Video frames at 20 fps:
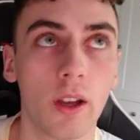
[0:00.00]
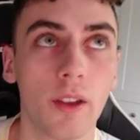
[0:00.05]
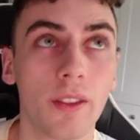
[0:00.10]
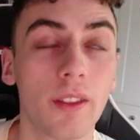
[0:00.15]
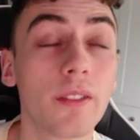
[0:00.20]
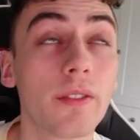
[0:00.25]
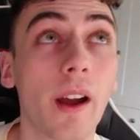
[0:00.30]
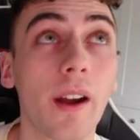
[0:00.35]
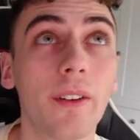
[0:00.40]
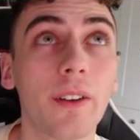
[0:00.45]
The
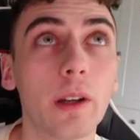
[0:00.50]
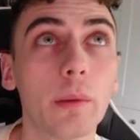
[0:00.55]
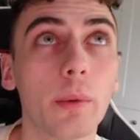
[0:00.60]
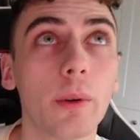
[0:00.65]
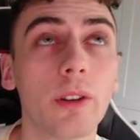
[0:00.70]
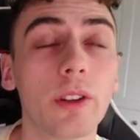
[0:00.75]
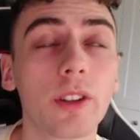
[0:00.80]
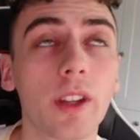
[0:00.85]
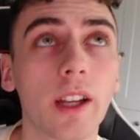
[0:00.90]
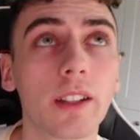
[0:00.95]

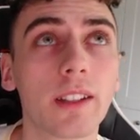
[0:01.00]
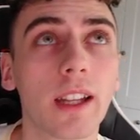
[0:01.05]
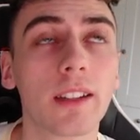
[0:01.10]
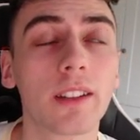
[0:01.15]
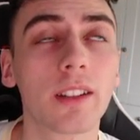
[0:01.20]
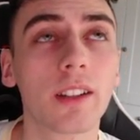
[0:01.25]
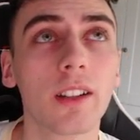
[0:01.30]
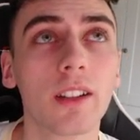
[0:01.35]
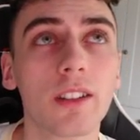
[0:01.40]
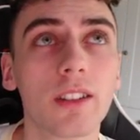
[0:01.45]
variables I tend
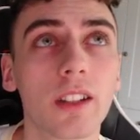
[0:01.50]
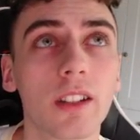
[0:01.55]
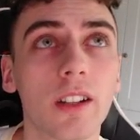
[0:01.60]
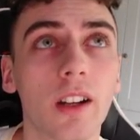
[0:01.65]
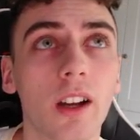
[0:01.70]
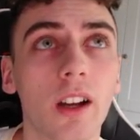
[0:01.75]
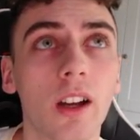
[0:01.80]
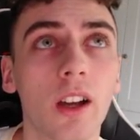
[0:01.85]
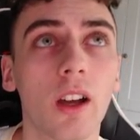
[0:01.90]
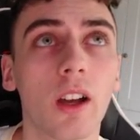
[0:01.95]
to
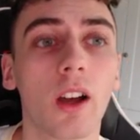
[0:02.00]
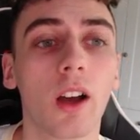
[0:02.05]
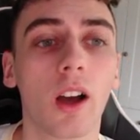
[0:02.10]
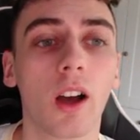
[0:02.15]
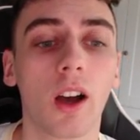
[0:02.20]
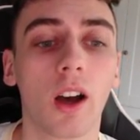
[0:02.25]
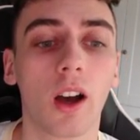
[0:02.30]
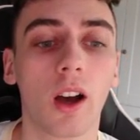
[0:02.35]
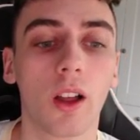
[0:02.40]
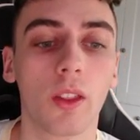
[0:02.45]
consider
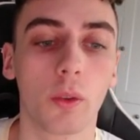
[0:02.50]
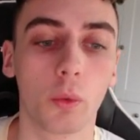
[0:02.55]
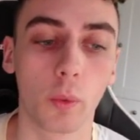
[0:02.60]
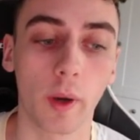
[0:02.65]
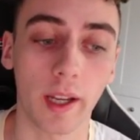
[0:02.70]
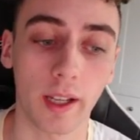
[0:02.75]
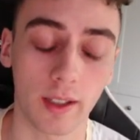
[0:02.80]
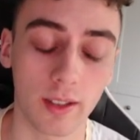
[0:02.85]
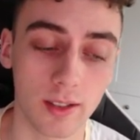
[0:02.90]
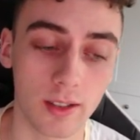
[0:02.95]
are the
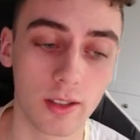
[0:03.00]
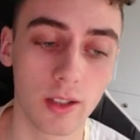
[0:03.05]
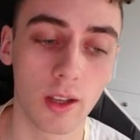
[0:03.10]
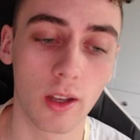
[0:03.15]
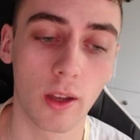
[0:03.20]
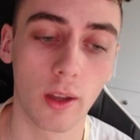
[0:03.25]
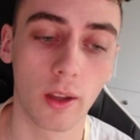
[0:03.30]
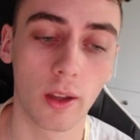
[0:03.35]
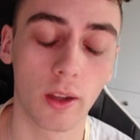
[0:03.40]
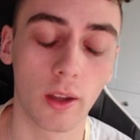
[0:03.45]
wicks,
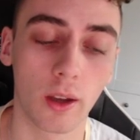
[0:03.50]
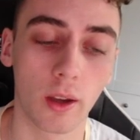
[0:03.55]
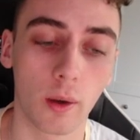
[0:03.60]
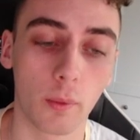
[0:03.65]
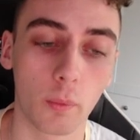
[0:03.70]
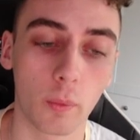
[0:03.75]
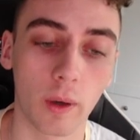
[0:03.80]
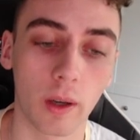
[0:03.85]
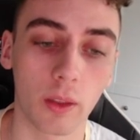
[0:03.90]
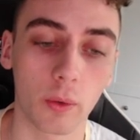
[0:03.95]

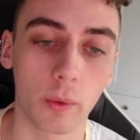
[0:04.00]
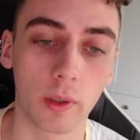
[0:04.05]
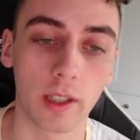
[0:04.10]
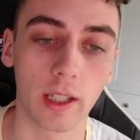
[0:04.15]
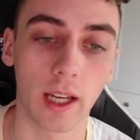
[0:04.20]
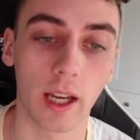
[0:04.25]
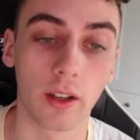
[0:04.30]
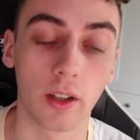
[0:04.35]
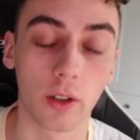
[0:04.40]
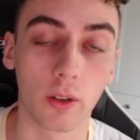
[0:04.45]
whether we
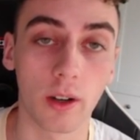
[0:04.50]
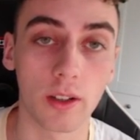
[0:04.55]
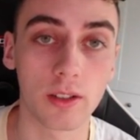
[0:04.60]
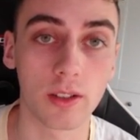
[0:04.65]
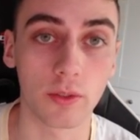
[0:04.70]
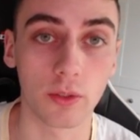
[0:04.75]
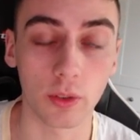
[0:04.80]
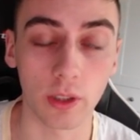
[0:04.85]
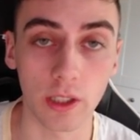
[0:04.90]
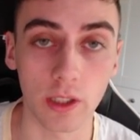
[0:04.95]
get an
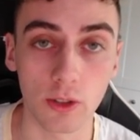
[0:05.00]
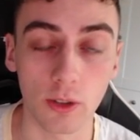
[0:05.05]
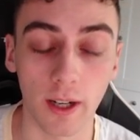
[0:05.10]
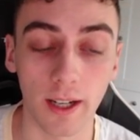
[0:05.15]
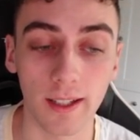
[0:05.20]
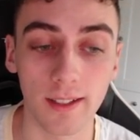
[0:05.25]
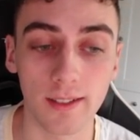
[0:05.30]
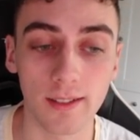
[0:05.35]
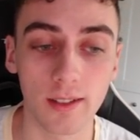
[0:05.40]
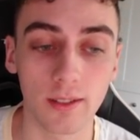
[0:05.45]
aggressive
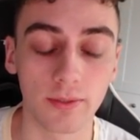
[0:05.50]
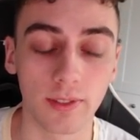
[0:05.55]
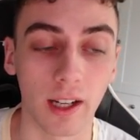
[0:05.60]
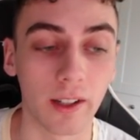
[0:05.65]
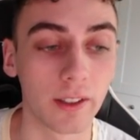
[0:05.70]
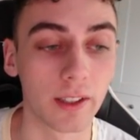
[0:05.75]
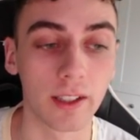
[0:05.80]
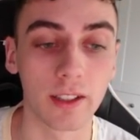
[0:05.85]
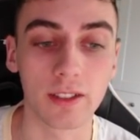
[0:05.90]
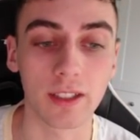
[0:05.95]
retrace,
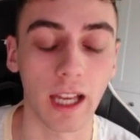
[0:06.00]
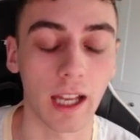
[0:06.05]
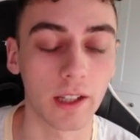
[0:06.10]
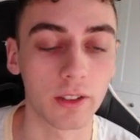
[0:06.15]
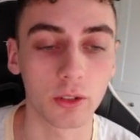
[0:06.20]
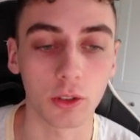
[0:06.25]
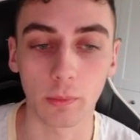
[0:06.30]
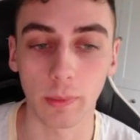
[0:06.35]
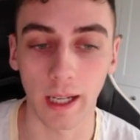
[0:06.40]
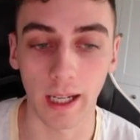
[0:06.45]
various
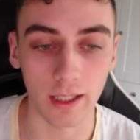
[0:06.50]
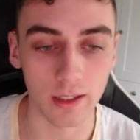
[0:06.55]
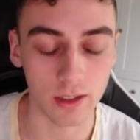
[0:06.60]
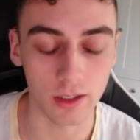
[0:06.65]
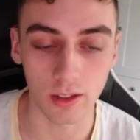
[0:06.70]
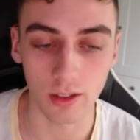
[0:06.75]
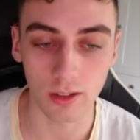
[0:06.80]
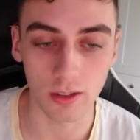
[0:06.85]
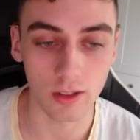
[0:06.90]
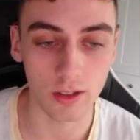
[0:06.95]
candle
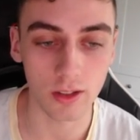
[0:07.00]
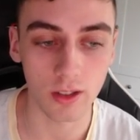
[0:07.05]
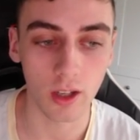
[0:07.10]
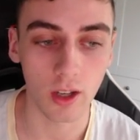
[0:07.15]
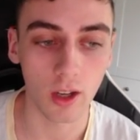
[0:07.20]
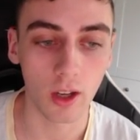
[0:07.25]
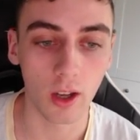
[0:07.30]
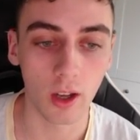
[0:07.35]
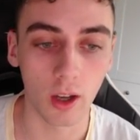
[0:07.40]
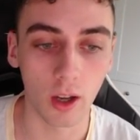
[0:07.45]
patterns,
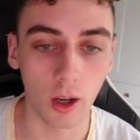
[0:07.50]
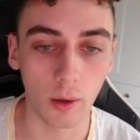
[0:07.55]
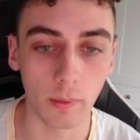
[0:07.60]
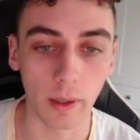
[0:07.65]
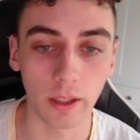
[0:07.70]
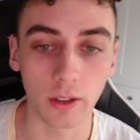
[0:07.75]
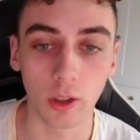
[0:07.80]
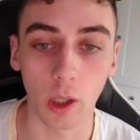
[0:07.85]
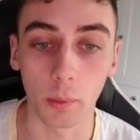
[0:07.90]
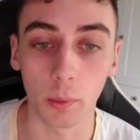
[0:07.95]

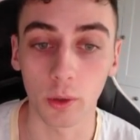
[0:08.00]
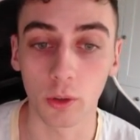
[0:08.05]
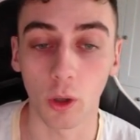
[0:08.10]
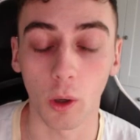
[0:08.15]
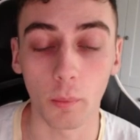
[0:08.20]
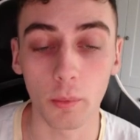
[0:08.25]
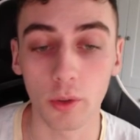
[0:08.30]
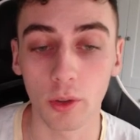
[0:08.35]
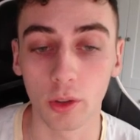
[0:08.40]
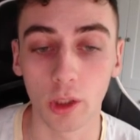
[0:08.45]
like double
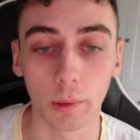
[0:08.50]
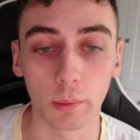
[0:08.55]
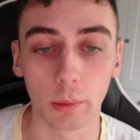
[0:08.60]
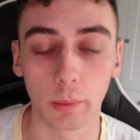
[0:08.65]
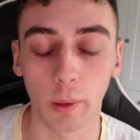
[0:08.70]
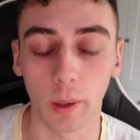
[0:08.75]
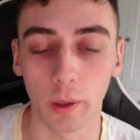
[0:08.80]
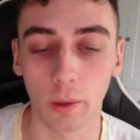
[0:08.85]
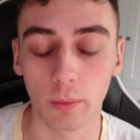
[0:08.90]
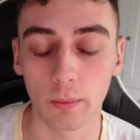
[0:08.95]
tops and double
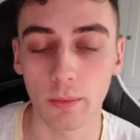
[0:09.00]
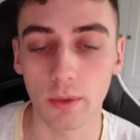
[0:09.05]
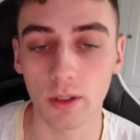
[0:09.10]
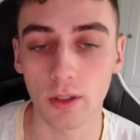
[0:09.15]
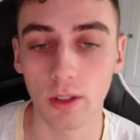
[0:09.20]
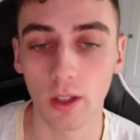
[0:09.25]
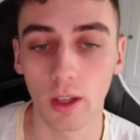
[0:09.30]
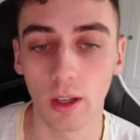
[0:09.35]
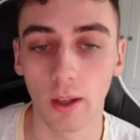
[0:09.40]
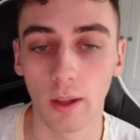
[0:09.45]

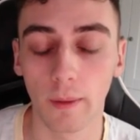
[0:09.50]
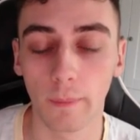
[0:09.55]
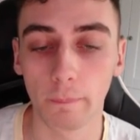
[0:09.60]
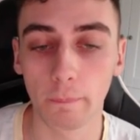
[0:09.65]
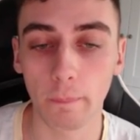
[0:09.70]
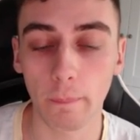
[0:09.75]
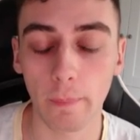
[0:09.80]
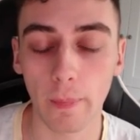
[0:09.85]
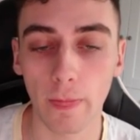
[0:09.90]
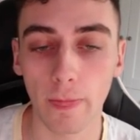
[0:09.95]
bottoms,
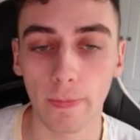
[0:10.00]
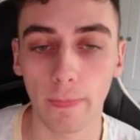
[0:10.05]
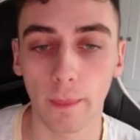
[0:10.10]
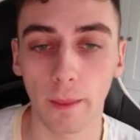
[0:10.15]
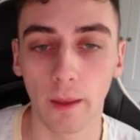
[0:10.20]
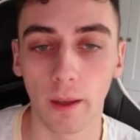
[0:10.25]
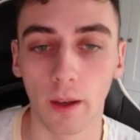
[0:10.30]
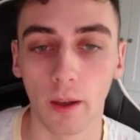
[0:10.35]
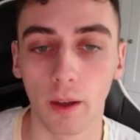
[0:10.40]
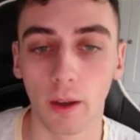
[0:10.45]

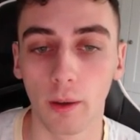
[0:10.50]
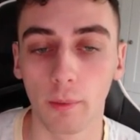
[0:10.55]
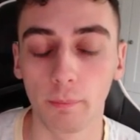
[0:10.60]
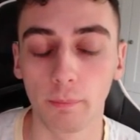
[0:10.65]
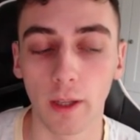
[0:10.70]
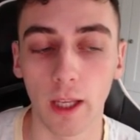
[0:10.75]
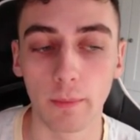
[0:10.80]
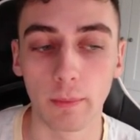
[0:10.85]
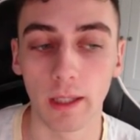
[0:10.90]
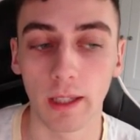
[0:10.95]

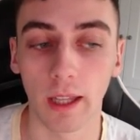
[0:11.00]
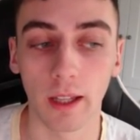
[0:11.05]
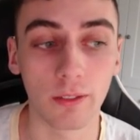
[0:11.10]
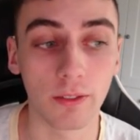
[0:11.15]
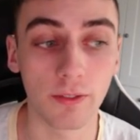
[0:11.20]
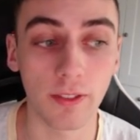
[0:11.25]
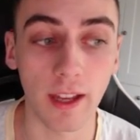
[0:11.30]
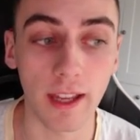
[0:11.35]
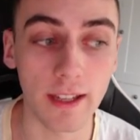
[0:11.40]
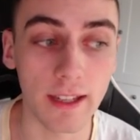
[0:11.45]
maybe like
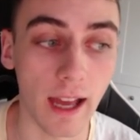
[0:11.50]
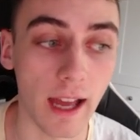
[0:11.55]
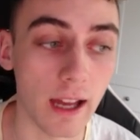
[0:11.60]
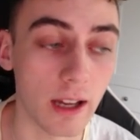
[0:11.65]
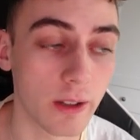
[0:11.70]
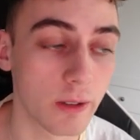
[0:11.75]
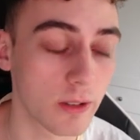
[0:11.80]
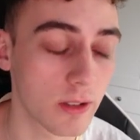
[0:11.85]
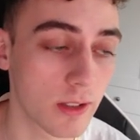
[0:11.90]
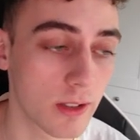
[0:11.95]
fake
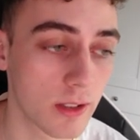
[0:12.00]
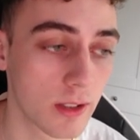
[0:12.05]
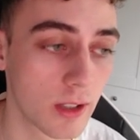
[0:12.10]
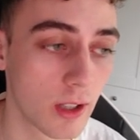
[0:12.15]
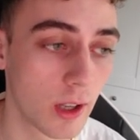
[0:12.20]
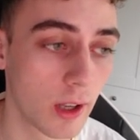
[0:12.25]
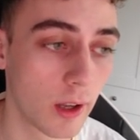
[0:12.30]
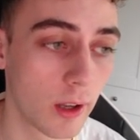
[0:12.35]
outs.